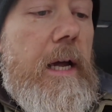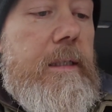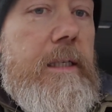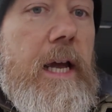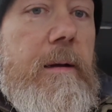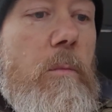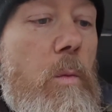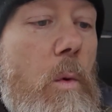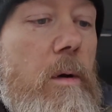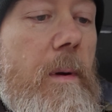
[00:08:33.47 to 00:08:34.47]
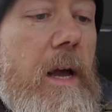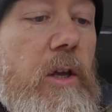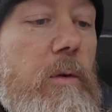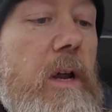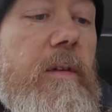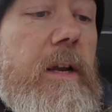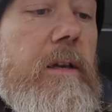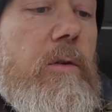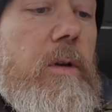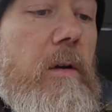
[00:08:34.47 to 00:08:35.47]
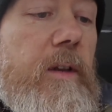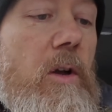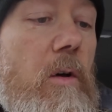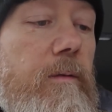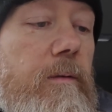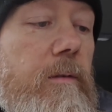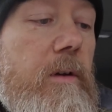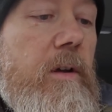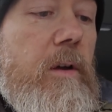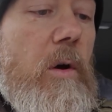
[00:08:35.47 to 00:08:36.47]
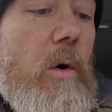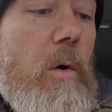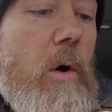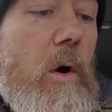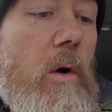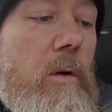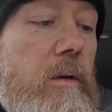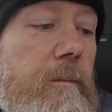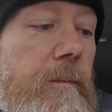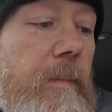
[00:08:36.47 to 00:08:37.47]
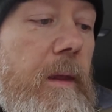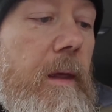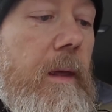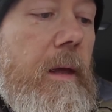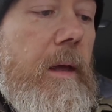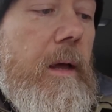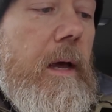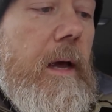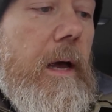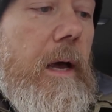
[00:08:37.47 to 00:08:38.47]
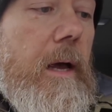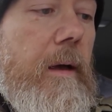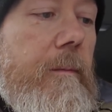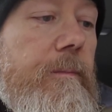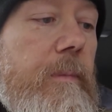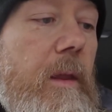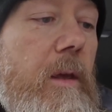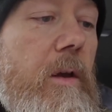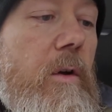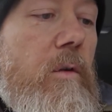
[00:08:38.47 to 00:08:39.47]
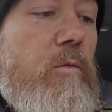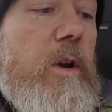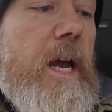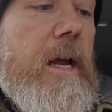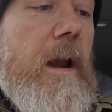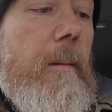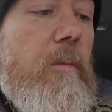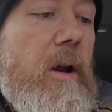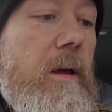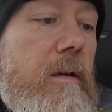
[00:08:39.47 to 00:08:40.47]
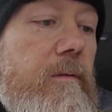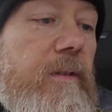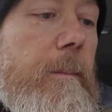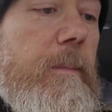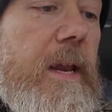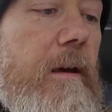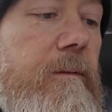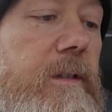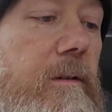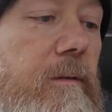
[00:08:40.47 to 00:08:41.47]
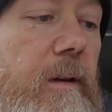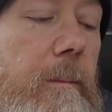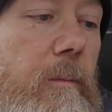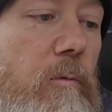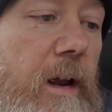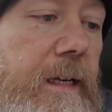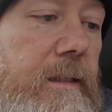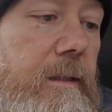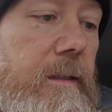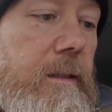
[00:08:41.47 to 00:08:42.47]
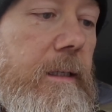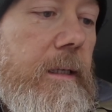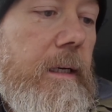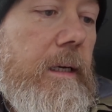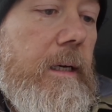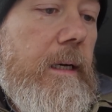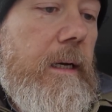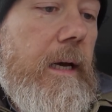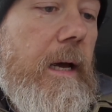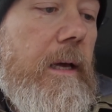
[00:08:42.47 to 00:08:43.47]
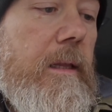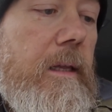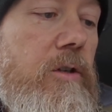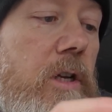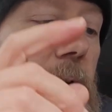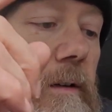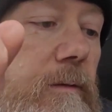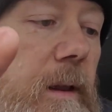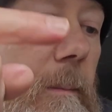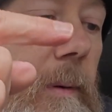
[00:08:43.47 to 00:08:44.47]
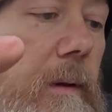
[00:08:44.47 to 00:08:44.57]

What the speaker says: Time watermark, you can have it off or on. Rear camera, flip left, flip right. They should have had flip.